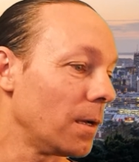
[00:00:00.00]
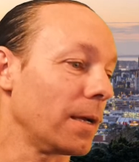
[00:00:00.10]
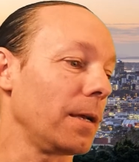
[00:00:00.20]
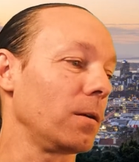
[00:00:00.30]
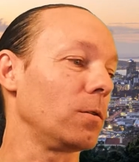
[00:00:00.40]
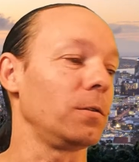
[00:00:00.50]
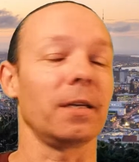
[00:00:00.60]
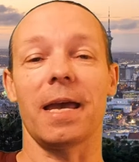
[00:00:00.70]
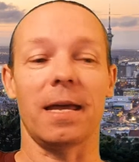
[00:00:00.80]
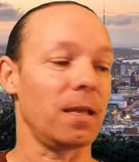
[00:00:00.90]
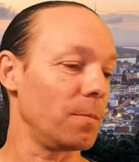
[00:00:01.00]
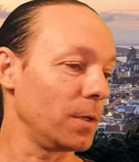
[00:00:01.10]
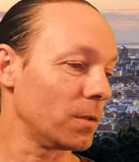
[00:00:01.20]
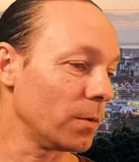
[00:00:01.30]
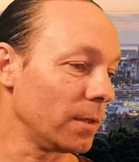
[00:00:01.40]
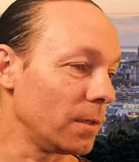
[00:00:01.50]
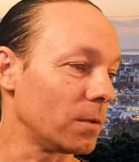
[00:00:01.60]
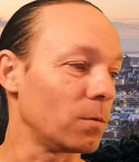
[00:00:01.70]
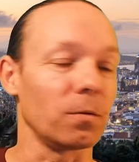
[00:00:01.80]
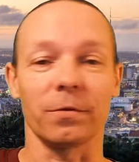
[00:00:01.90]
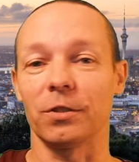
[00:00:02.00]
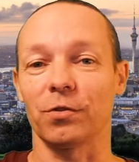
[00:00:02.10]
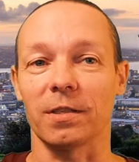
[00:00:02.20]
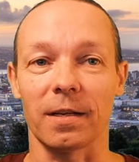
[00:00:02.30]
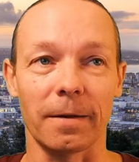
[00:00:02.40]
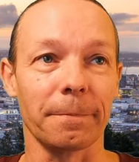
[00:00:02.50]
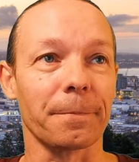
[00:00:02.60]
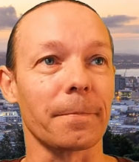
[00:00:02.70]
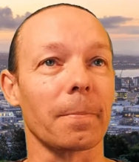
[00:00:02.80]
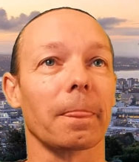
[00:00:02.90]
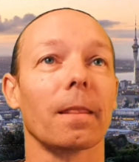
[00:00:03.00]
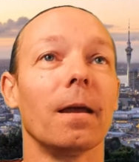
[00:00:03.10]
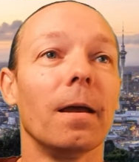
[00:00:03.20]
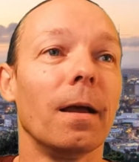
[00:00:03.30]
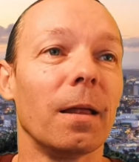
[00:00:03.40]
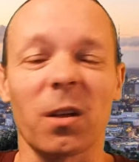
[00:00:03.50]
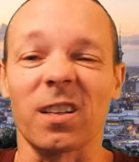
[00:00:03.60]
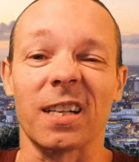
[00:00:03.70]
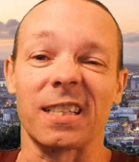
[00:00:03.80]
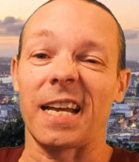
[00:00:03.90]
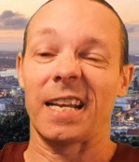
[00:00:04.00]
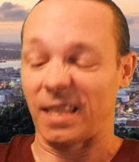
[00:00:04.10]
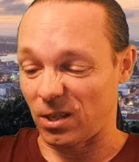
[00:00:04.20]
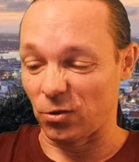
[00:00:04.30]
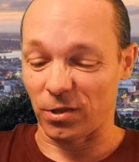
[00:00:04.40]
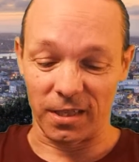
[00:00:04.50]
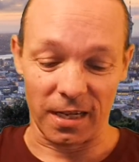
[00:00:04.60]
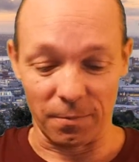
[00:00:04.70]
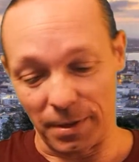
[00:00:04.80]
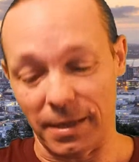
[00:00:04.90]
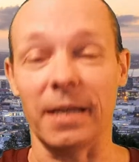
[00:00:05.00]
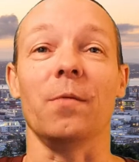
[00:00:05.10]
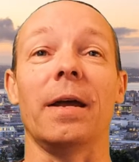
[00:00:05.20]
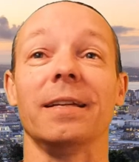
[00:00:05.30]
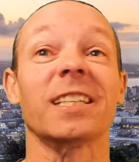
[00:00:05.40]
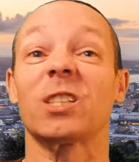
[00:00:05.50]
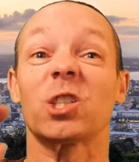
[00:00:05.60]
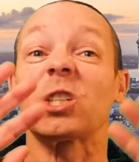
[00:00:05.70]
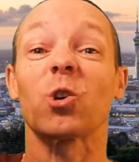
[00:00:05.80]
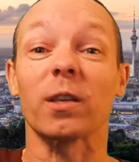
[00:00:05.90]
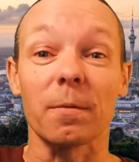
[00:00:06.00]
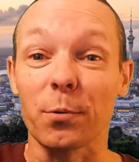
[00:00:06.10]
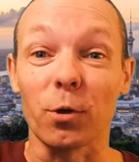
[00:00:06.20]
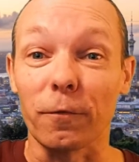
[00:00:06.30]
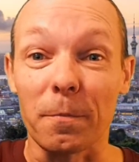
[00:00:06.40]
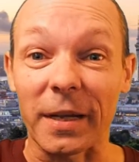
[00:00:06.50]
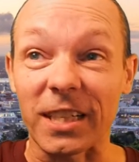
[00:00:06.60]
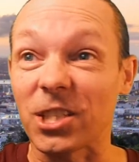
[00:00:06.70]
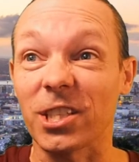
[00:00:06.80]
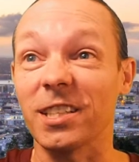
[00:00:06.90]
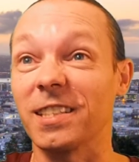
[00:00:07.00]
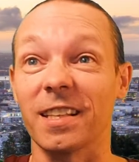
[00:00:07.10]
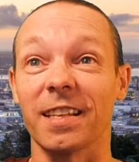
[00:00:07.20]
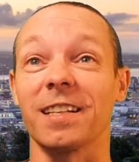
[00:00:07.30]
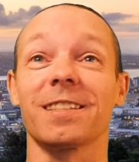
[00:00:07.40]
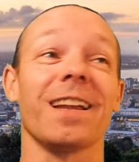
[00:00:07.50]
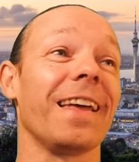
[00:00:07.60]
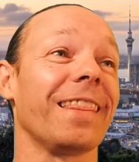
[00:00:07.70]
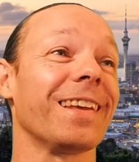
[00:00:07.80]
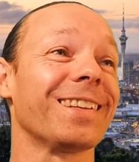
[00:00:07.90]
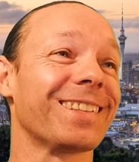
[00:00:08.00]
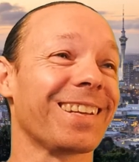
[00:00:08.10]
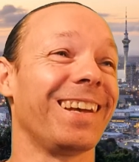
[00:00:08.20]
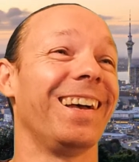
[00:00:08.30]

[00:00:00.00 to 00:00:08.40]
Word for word: Okay, good, you can hear me. Sweet, that's what we're interested in. Not going to say anything interesting, but anyway, just, just look at the beautiful pictures and things like this.